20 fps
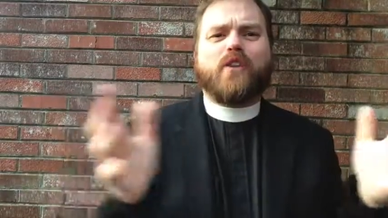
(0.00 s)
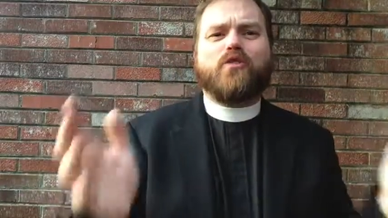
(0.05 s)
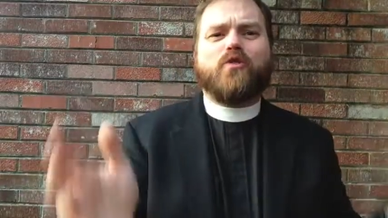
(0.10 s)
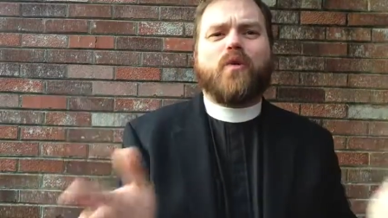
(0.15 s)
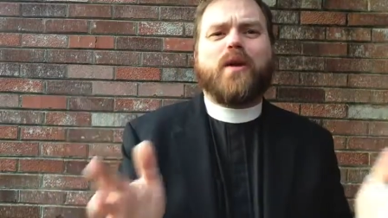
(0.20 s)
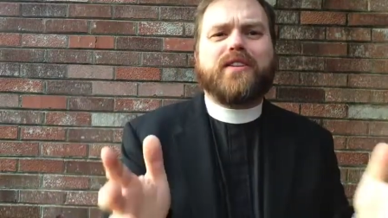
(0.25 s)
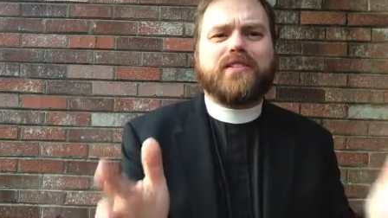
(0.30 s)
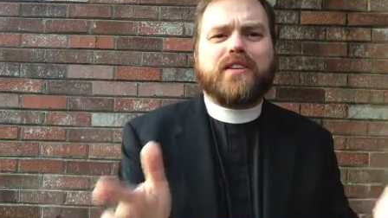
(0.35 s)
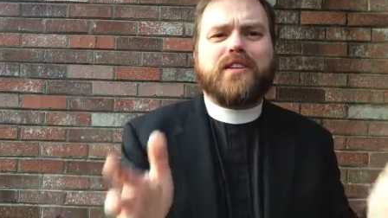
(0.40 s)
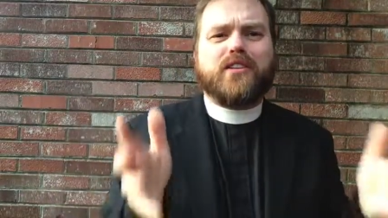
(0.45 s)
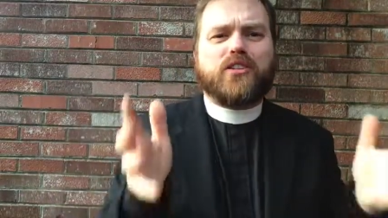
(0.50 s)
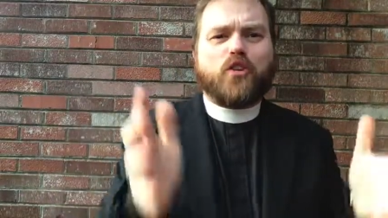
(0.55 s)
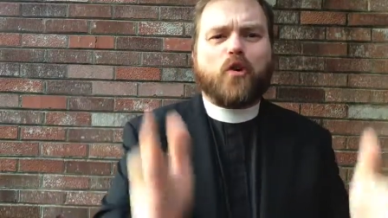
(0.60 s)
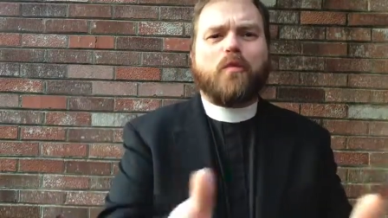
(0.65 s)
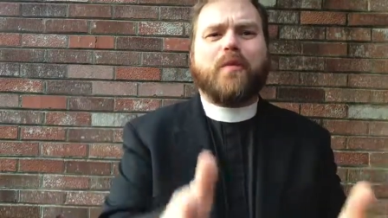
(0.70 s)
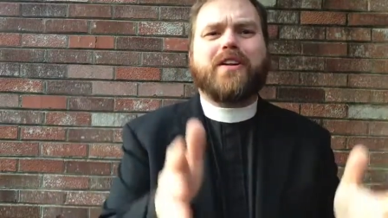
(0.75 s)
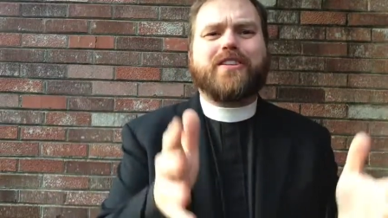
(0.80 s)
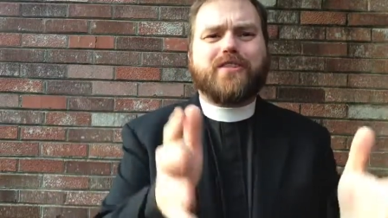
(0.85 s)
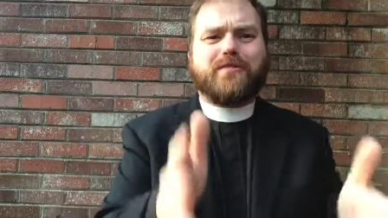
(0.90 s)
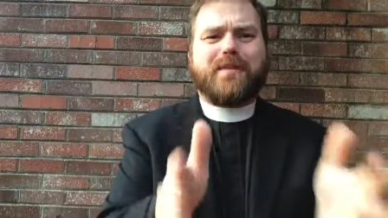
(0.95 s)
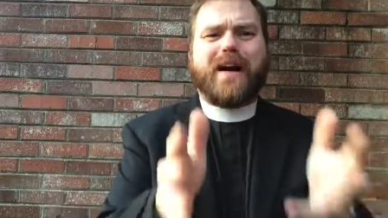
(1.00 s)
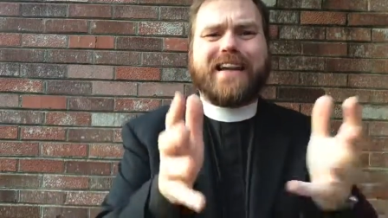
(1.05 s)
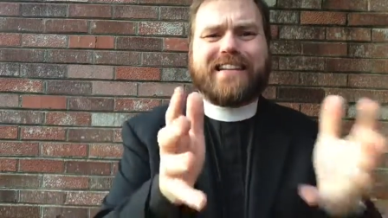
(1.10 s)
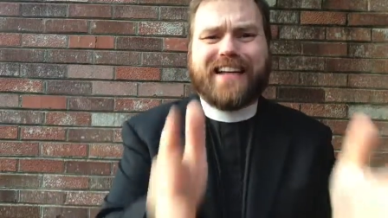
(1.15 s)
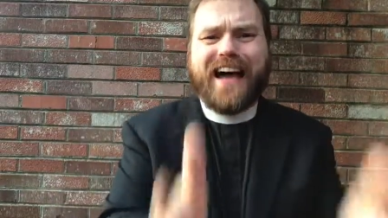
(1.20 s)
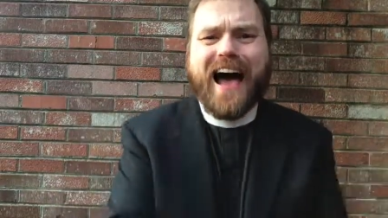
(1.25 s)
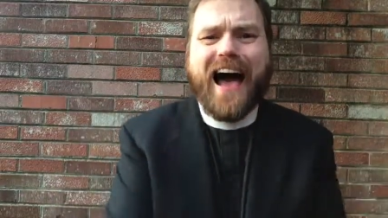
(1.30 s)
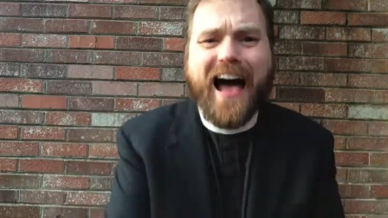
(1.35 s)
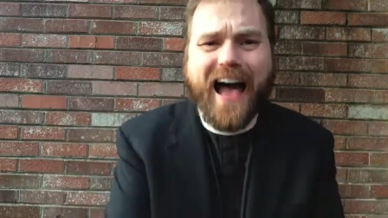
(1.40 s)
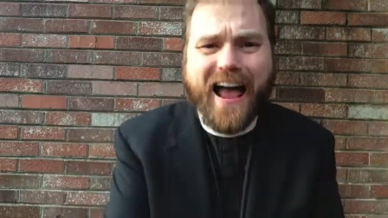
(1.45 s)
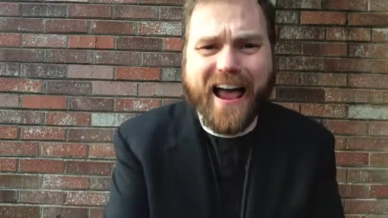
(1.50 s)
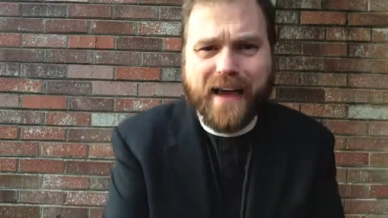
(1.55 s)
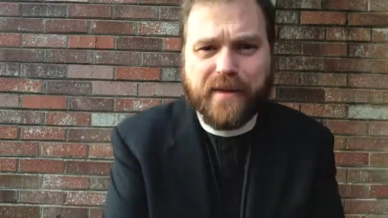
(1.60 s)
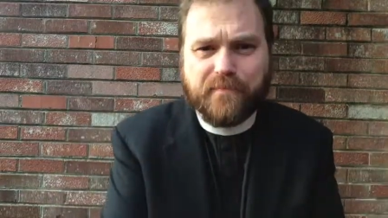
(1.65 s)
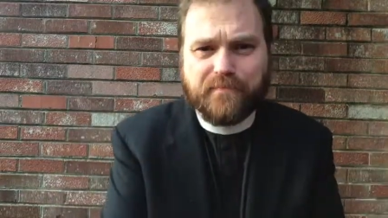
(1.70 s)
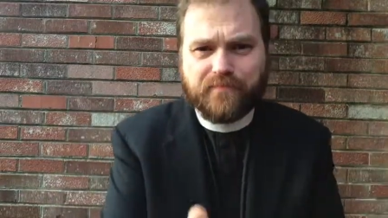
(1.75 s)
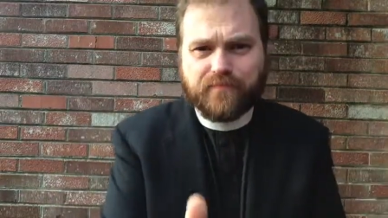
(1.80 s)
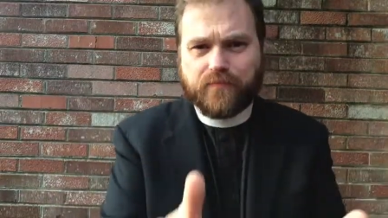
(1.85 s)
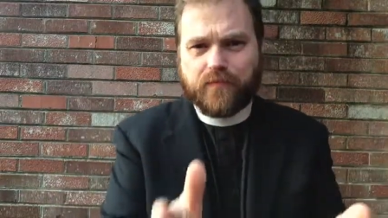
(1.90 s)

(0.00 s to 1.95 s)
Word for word: you wasting so much of my time?